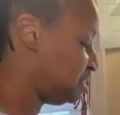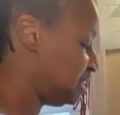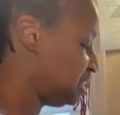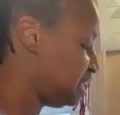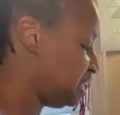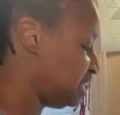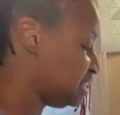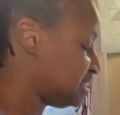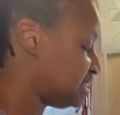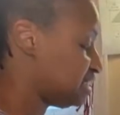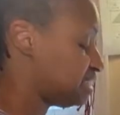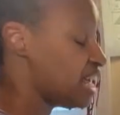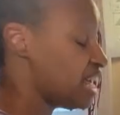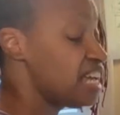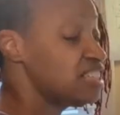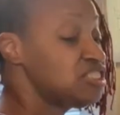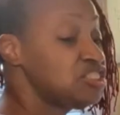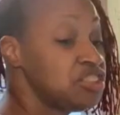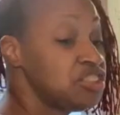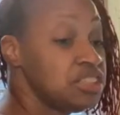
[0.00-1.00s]
And
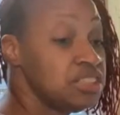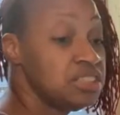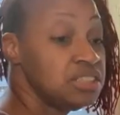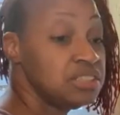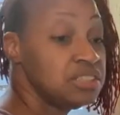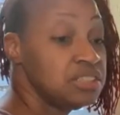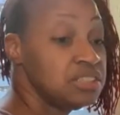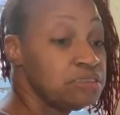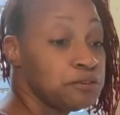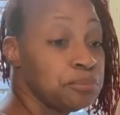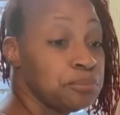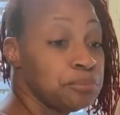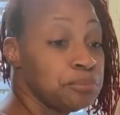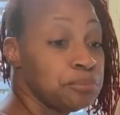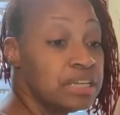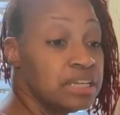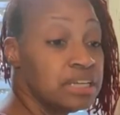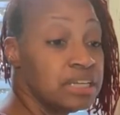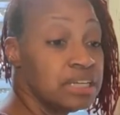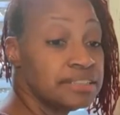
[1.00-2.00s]
sashing, for
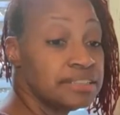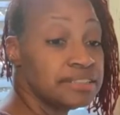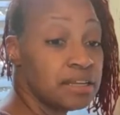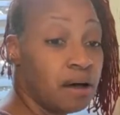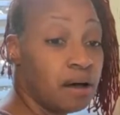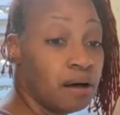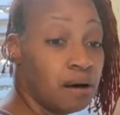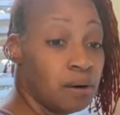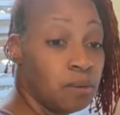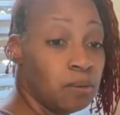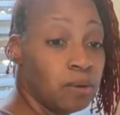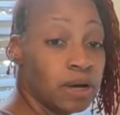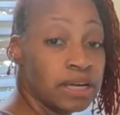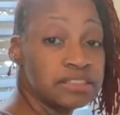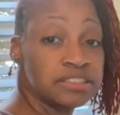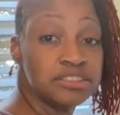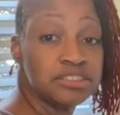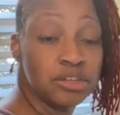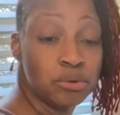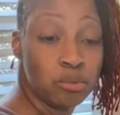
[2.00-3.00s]
me, is
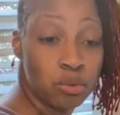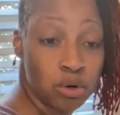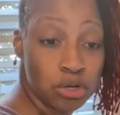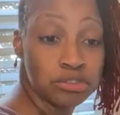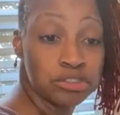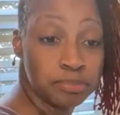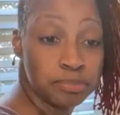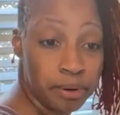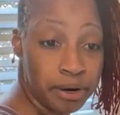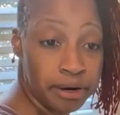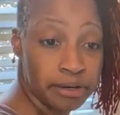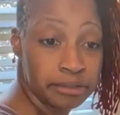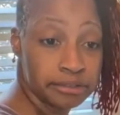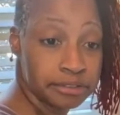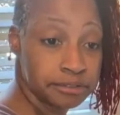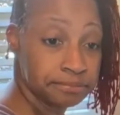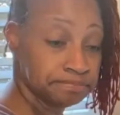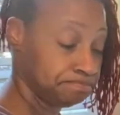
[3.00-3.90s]
always the worst part.